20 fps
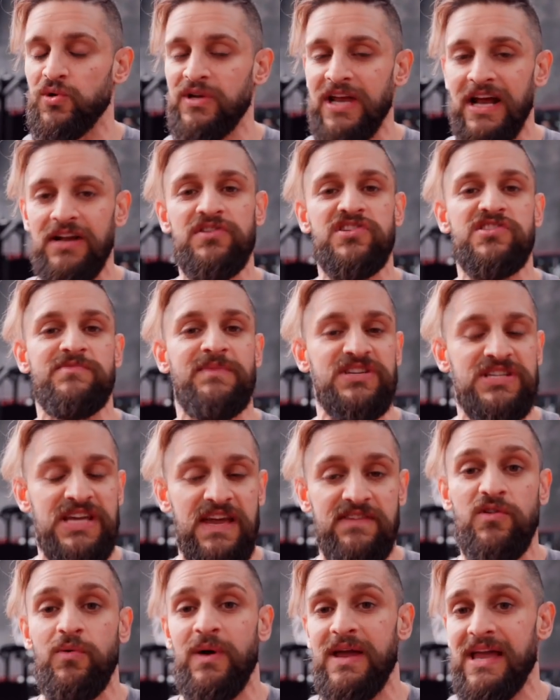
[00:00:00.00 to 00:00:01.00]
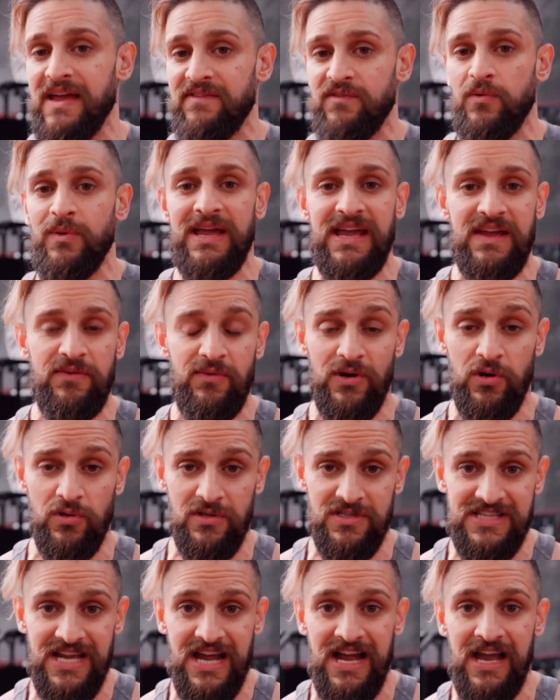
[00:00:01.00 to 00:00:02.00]
You cannot smash heavyweight, heavyweight, heavyweight
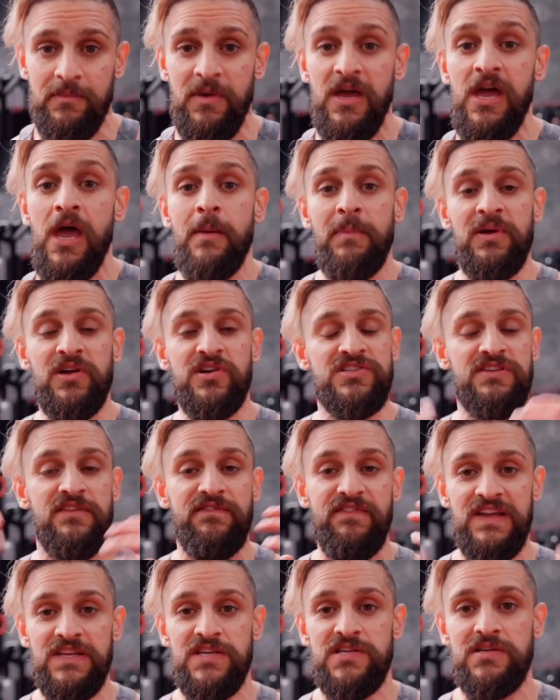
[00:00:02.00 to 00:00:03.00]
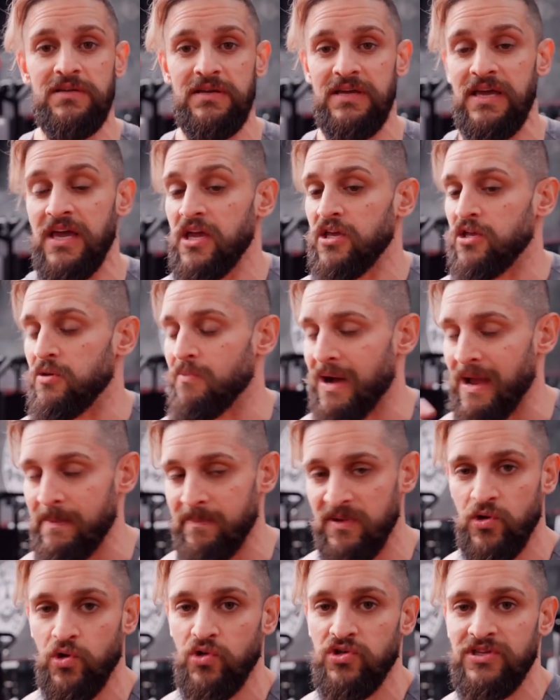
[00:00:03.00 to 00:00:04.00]
all the time because eventually you might
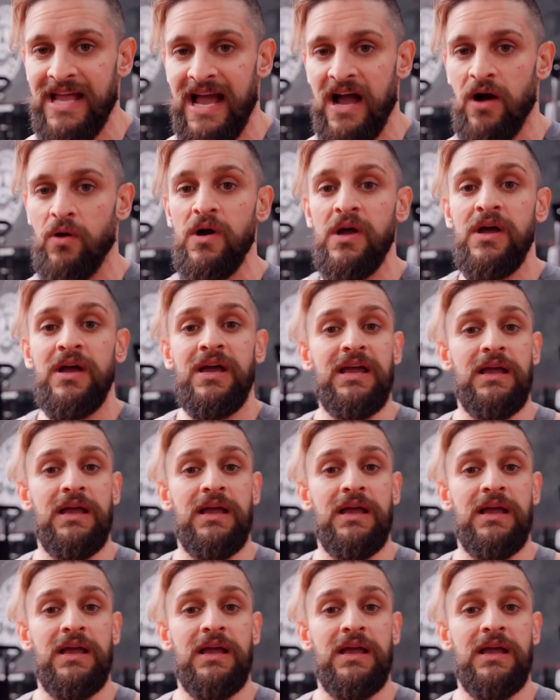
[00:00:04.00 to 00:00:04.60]
be good now.